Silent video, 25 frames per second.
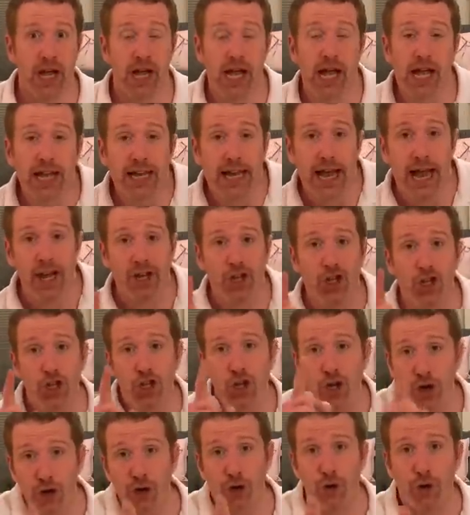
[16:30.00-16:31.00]
can
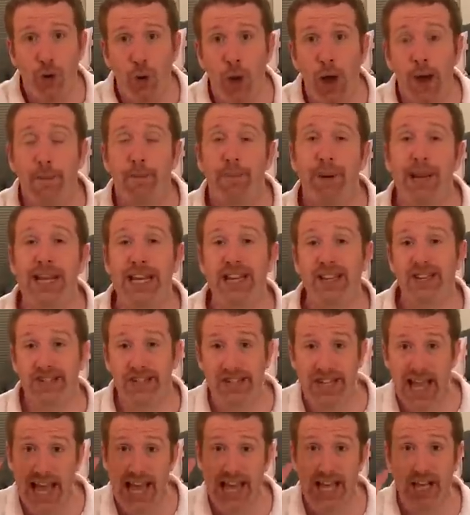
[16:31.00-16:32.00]
you please
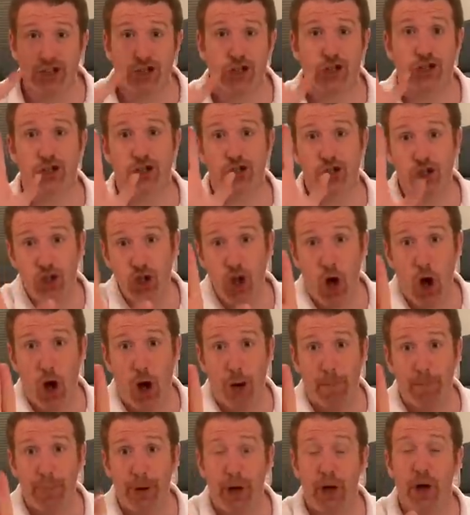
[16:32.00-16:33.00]
say
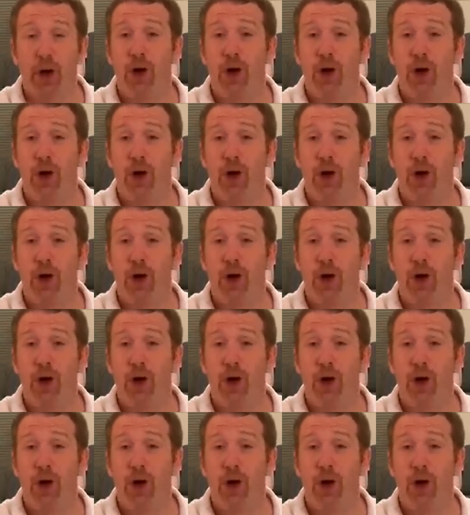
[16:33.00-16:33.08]
stop